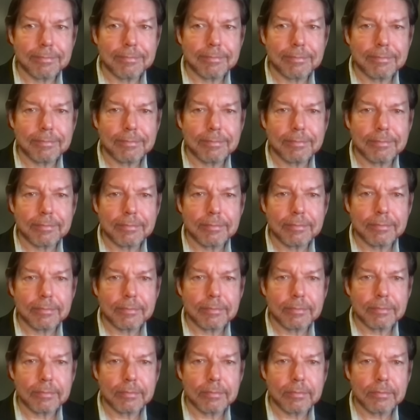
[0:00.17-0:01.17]

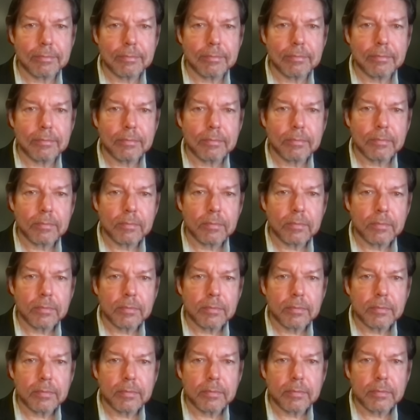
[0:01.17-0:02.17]

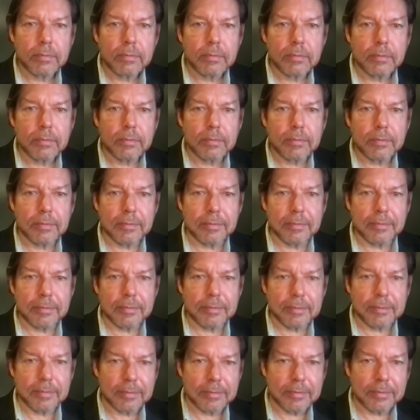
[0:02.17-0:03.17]

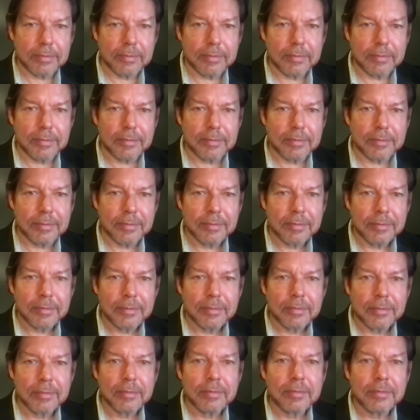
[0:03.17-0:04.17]

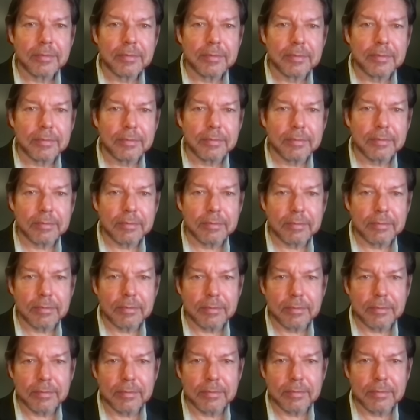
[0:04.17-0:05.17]

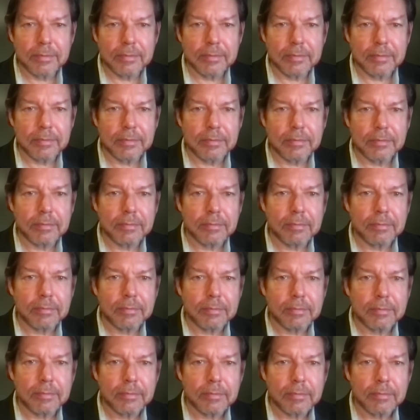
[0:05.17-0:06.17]

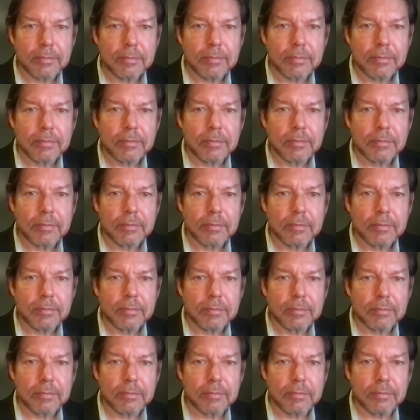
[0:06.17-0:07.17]

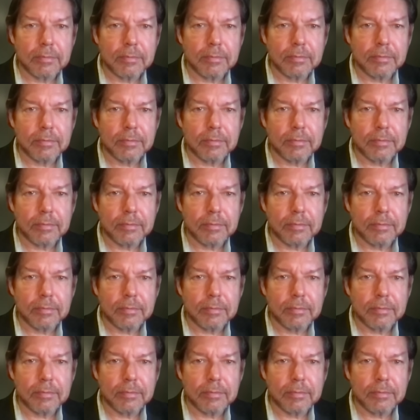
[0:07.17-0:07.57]
The person shown says nothing.